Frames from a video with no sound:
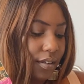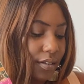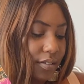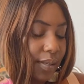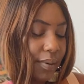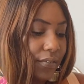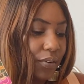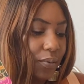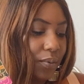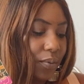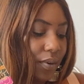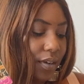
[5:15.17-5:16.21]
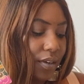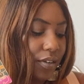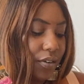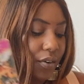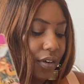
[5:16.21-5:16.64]
Some of you,
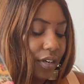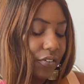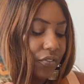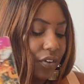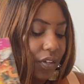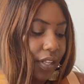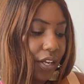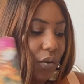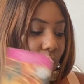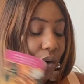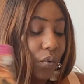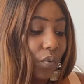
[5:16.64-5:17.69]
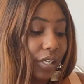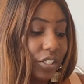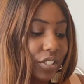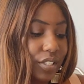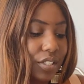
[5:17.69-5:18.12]
you're gonna feel like you wanna
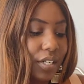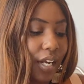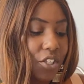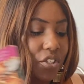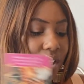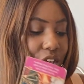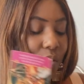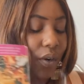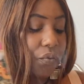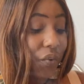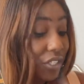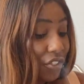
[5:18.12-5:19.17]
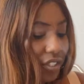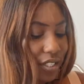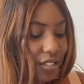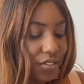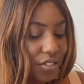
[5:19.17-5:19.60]
rush this connection, like you wanna rush
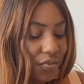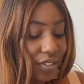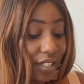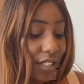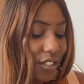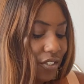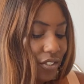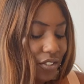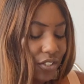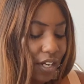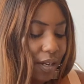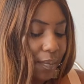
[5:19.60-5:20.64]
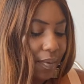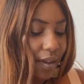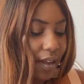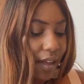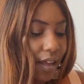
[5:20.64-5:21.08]
this relationship
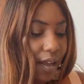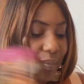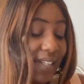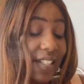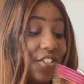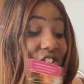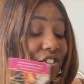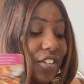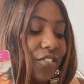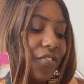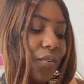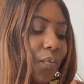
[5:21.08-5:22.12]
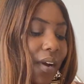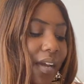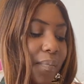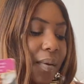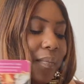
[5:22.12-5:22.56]
because it's just gonna feel
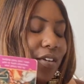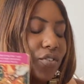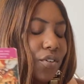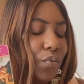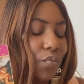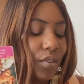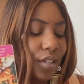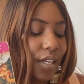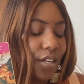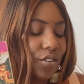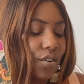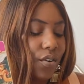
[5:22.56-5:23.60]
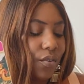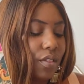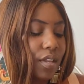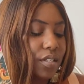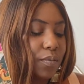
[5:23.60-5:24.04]
right, but make sure you really get to know
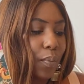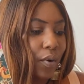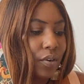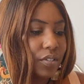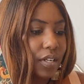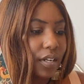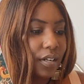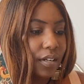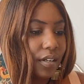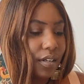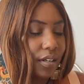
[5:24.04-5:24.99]
this person,